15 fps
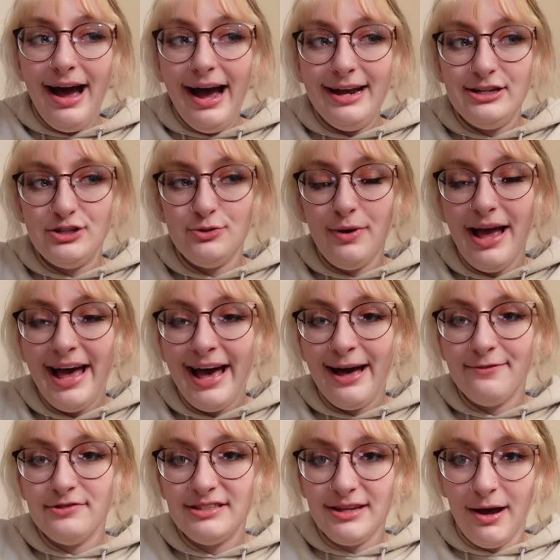I do
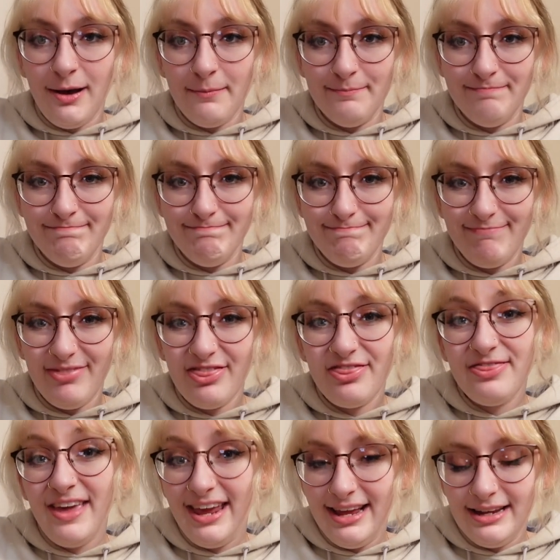have some
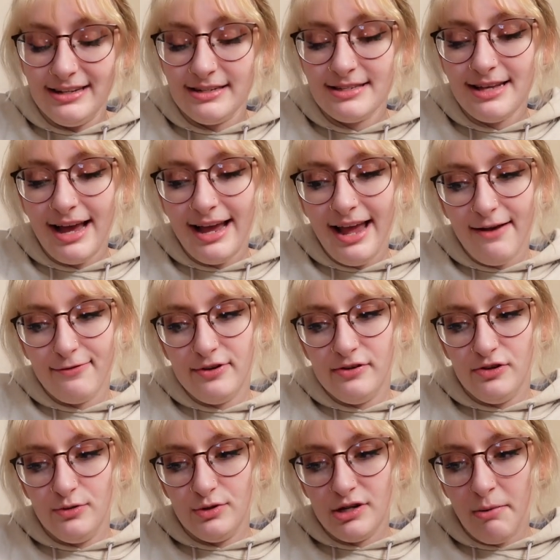things I have to
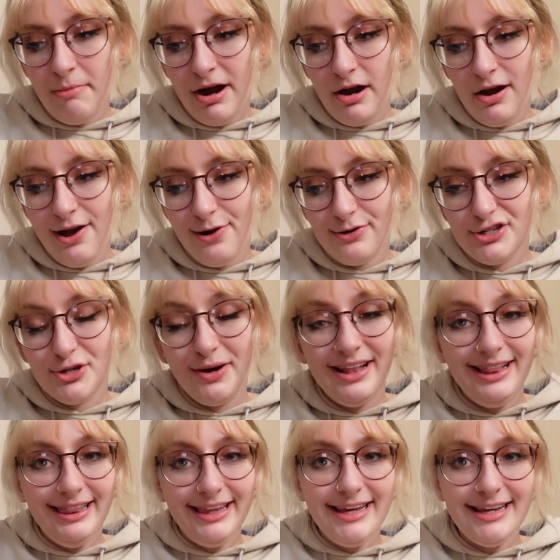do tomorrow. So
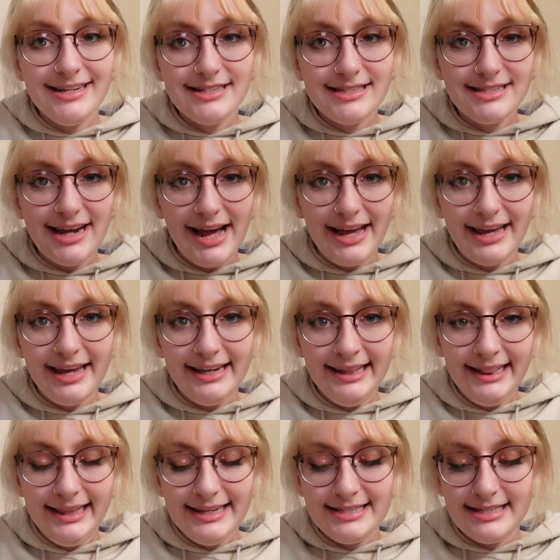at least I
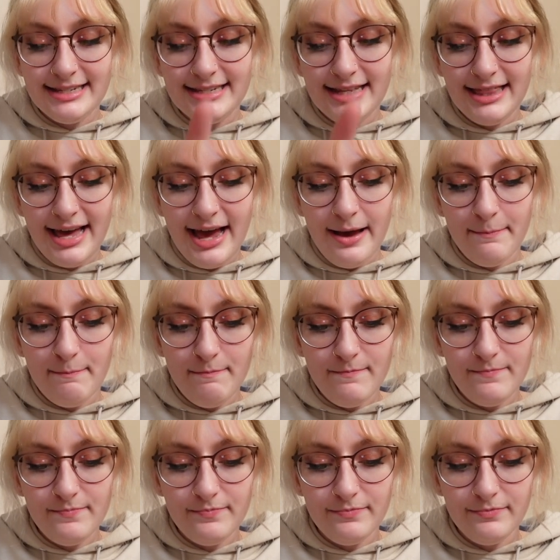can listen to them.
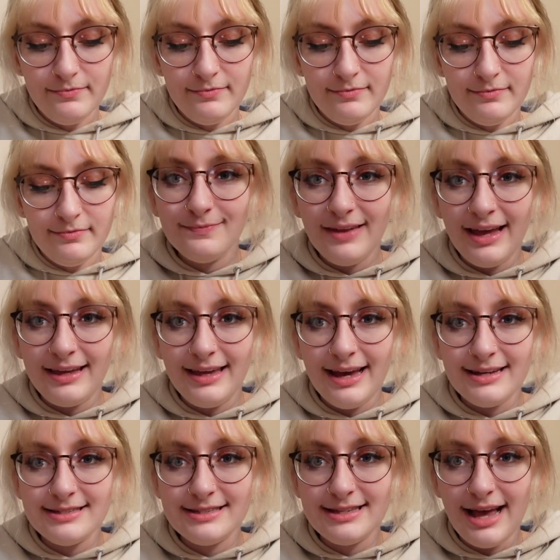I
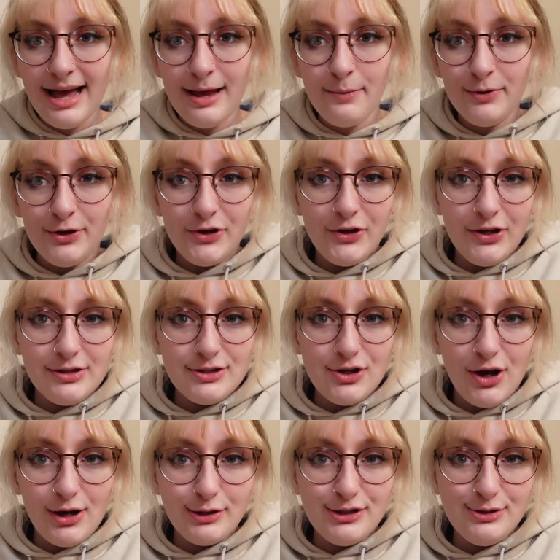guess I will
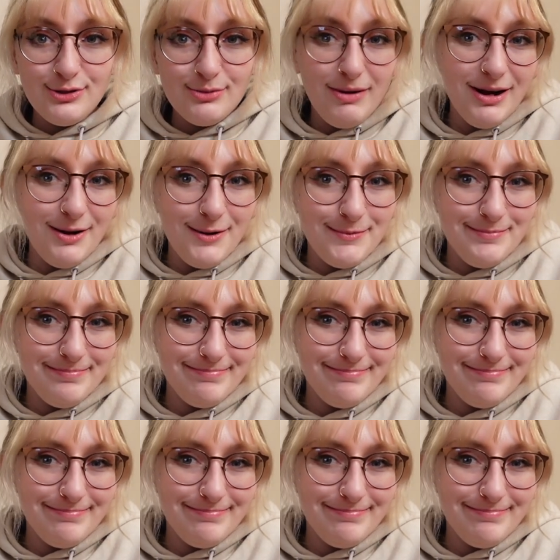talk to you tomorrow.